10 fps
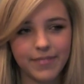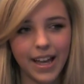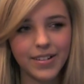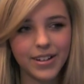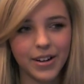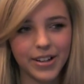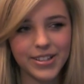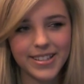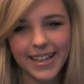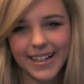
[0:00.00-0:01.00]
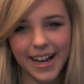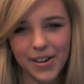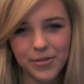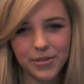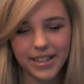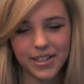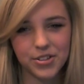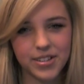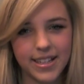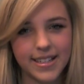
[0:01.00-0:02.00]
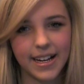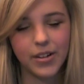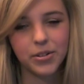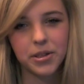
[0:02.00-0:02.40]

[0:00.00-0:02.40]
I don't know, I have a really interesting style.